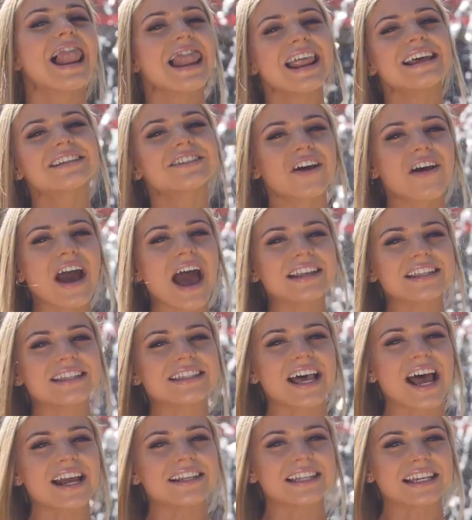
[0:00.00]
let's go ahead
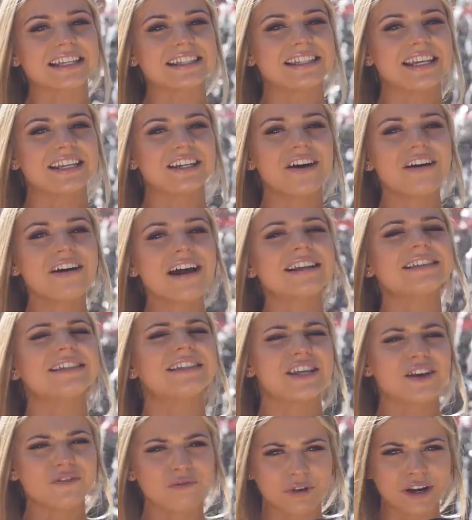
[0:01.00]
inside the casino and
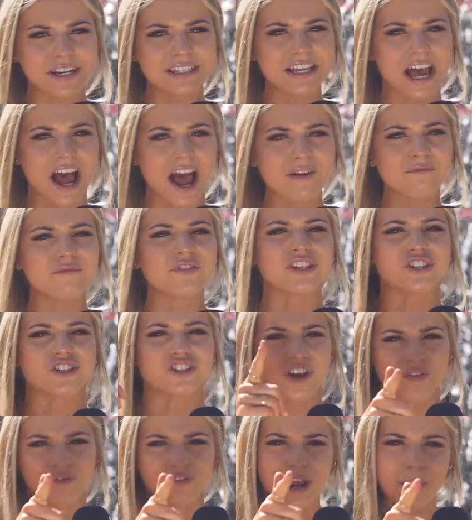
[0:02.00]
see if we're in time for the
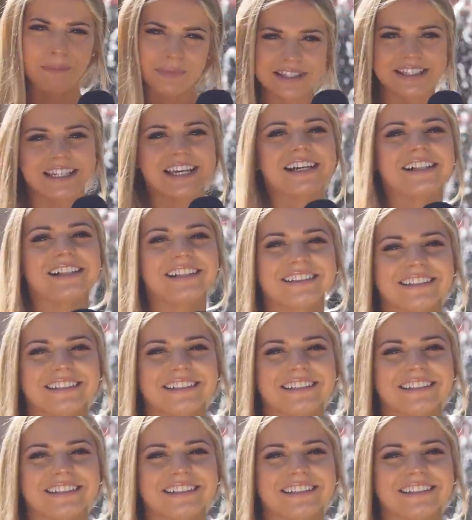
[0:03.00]
shuffle up and deal.